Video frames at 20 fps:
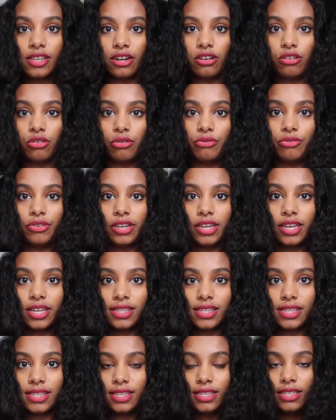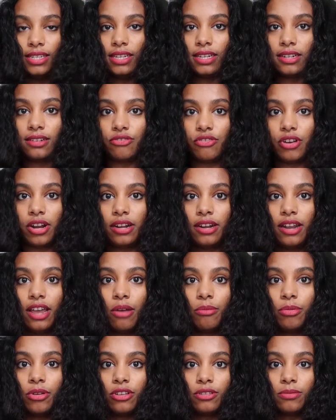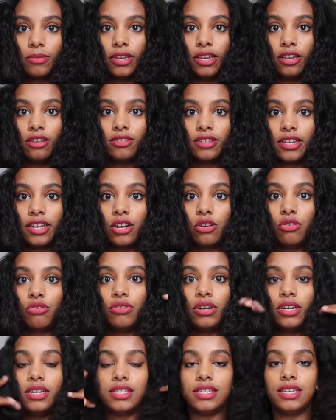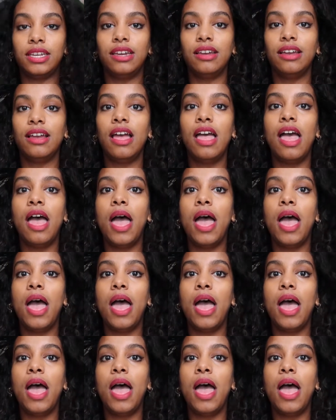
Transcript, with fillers: I don't know if you can see it right now because my hair is kind of crazy